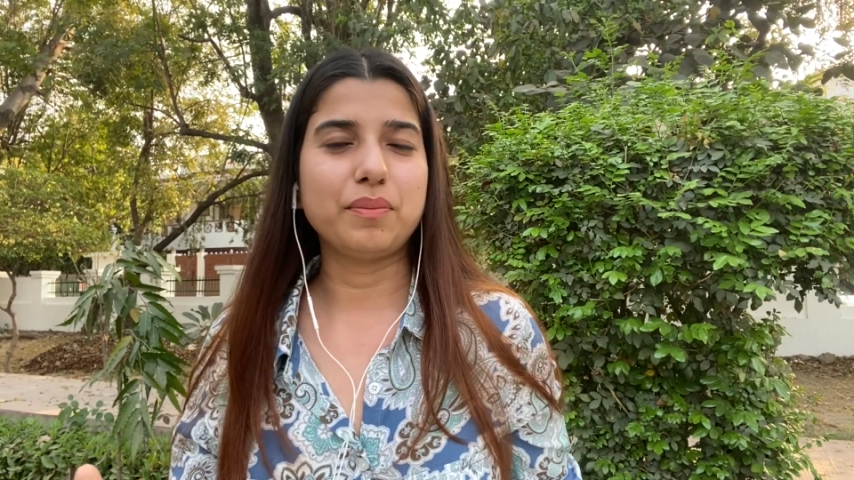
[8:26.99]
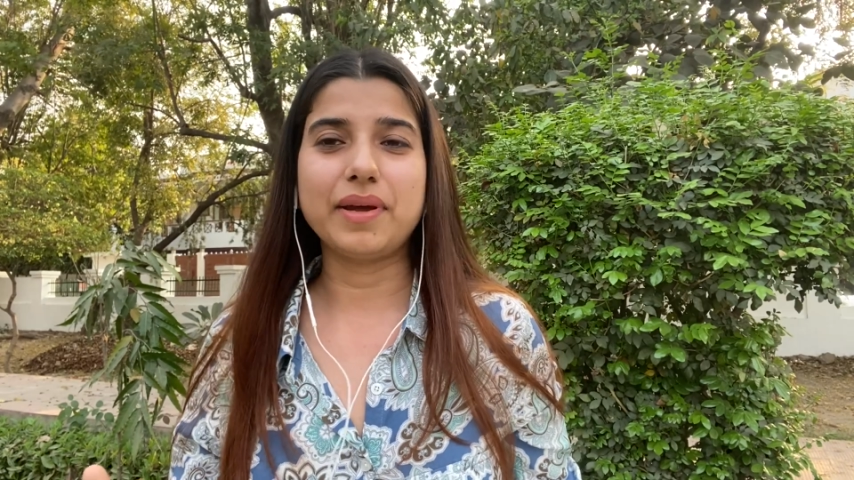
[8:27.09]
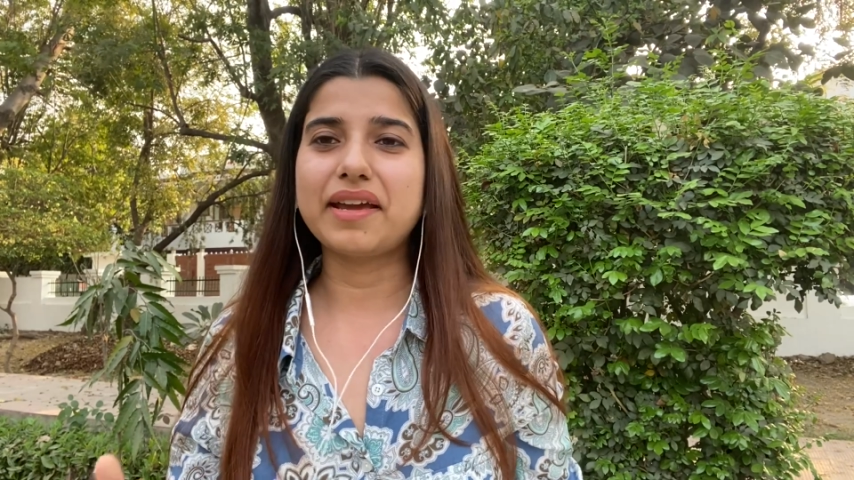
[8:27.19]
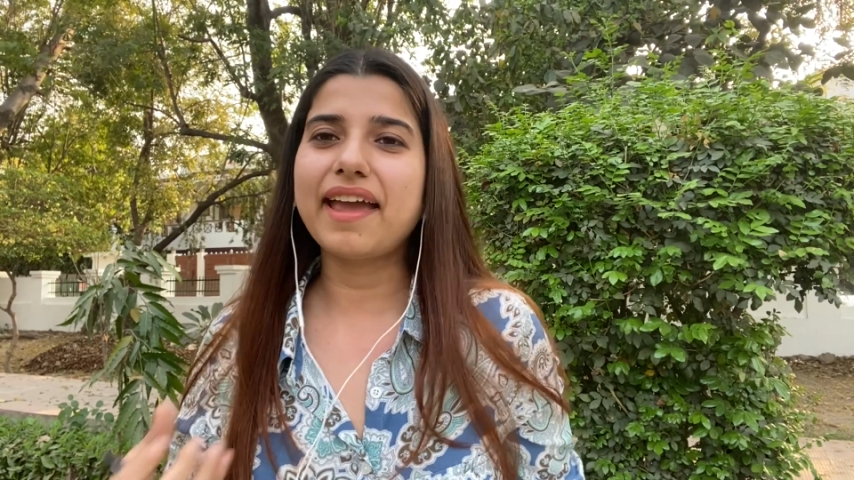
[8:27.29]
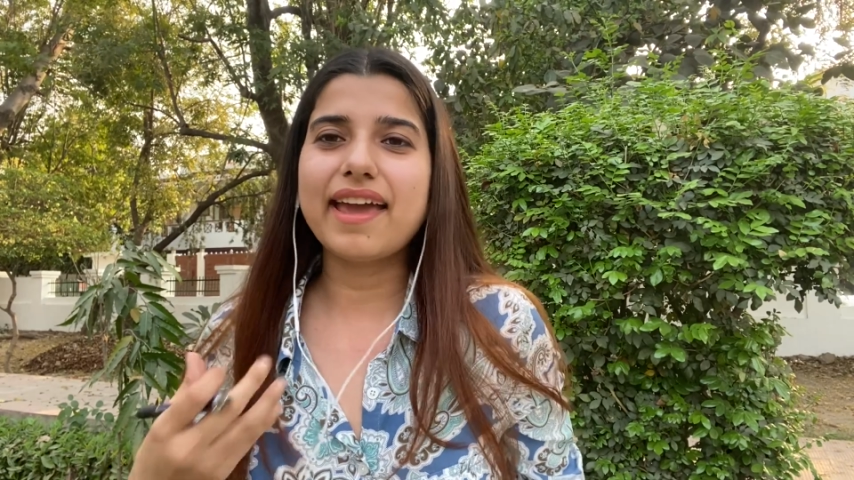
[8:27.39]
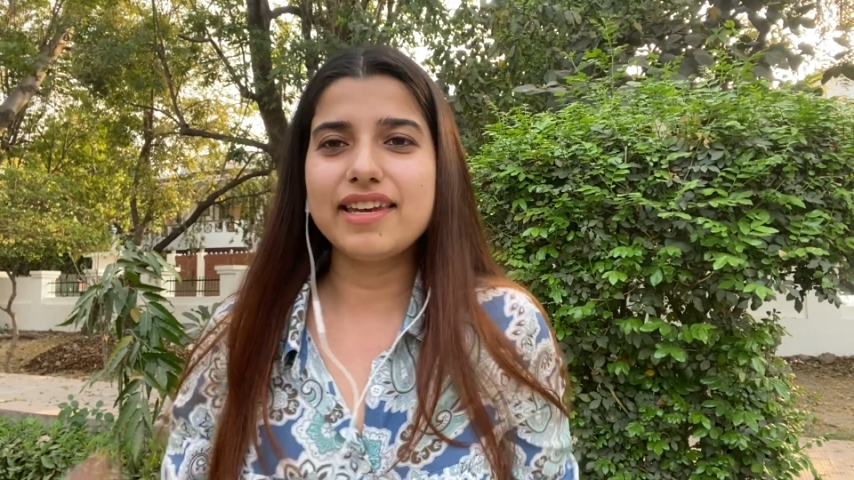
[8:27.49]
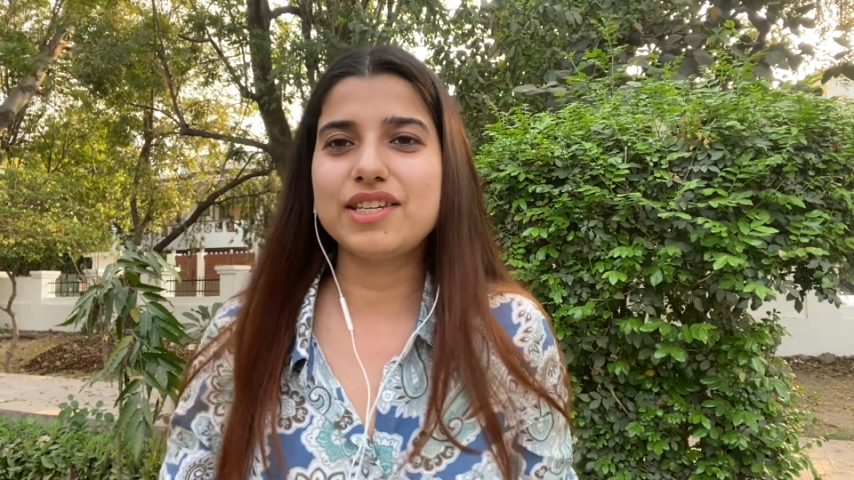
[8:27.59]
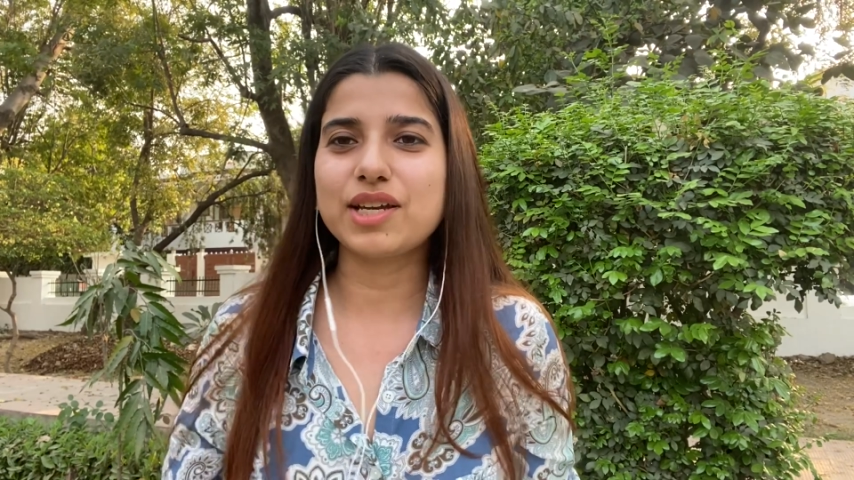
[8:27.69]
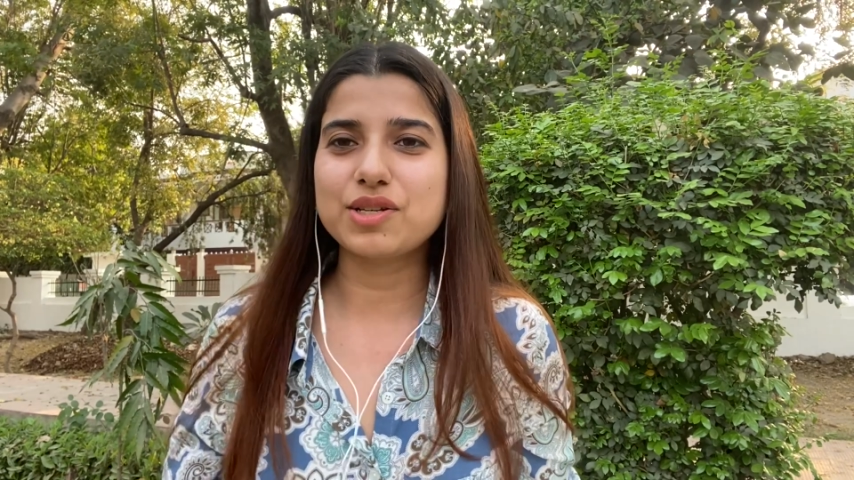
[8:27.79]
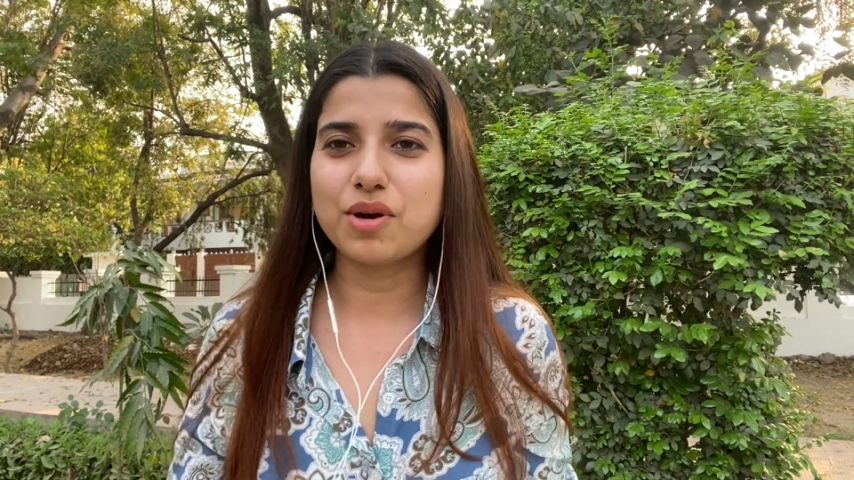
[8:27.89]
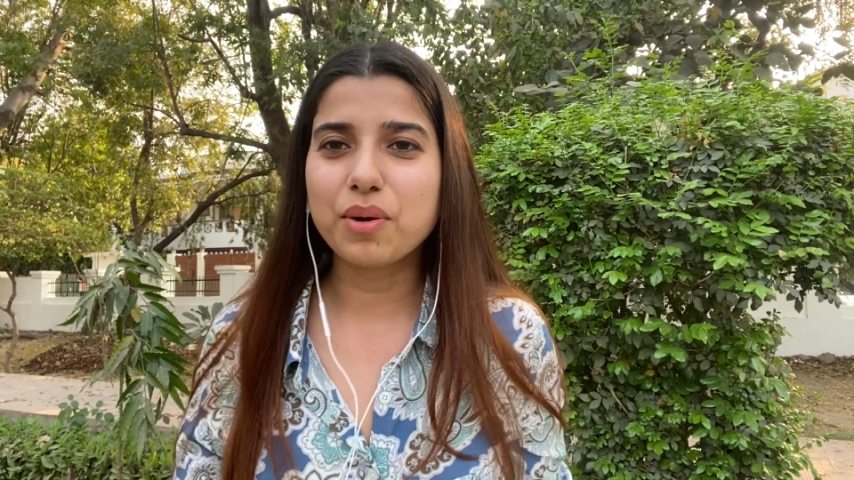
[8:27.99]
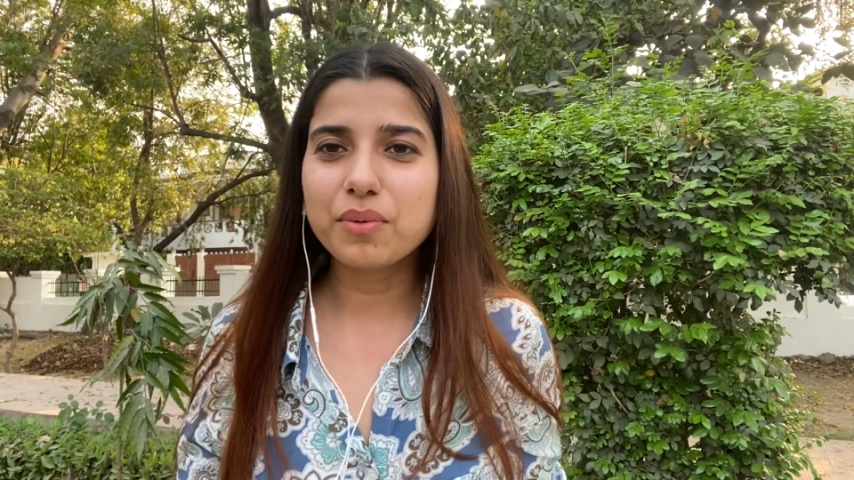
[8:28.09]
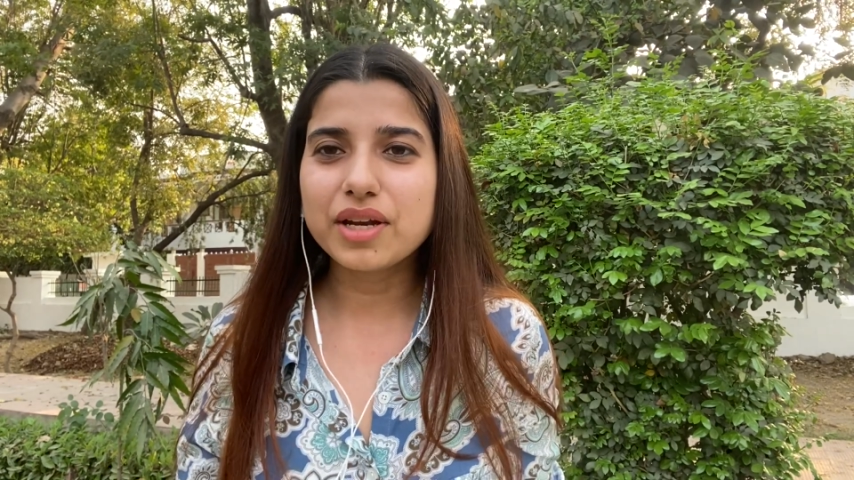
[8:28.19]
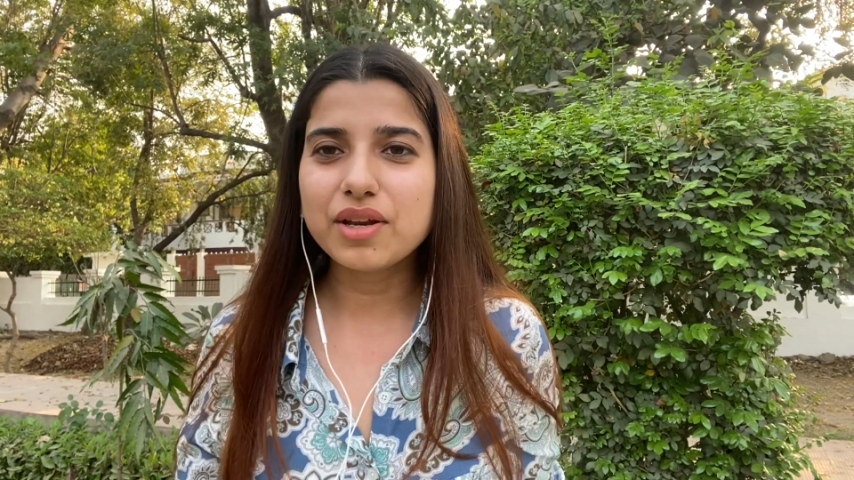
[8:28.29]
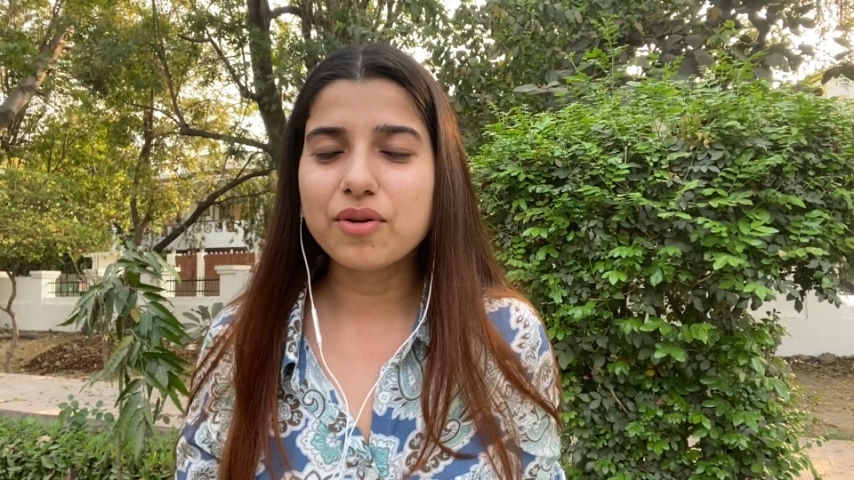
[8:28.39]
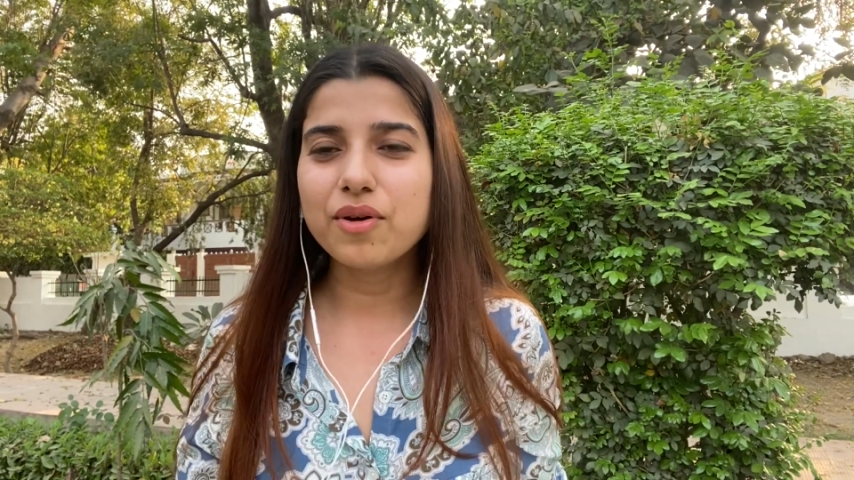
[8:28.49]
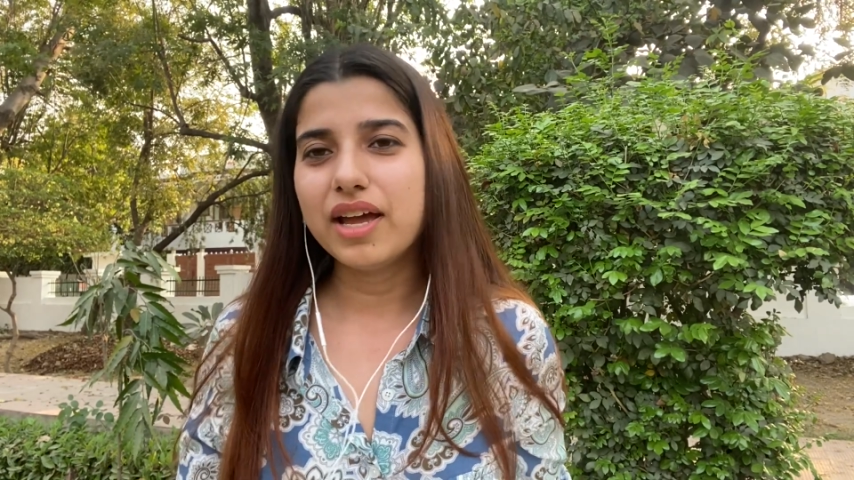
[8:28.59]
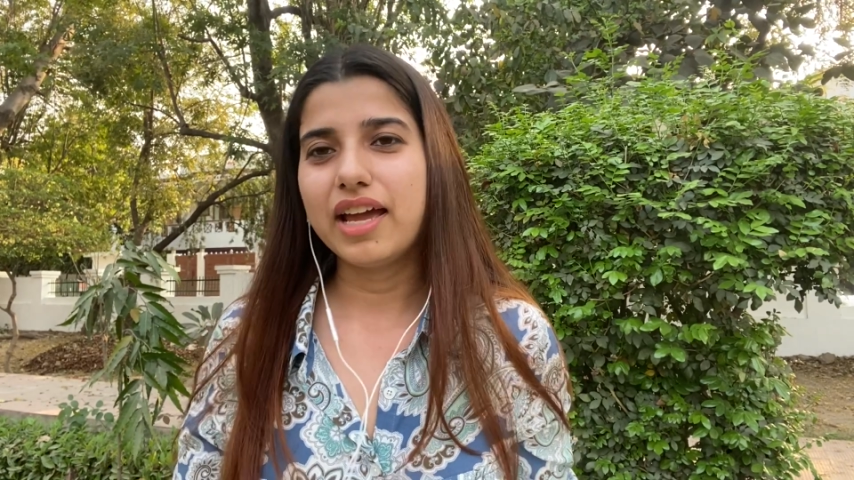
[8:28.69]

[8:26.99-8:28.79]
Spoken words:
pick any TikTok video